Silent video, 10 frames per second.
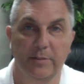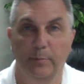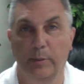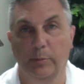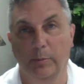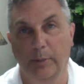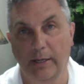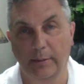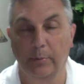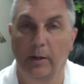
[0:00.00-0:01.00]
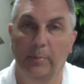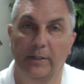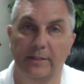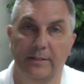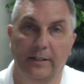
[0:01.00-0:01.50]
Some people are buying
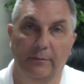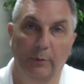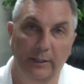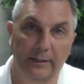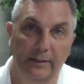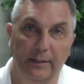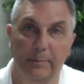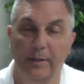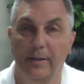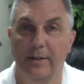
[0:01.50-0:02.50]
properties and renting them.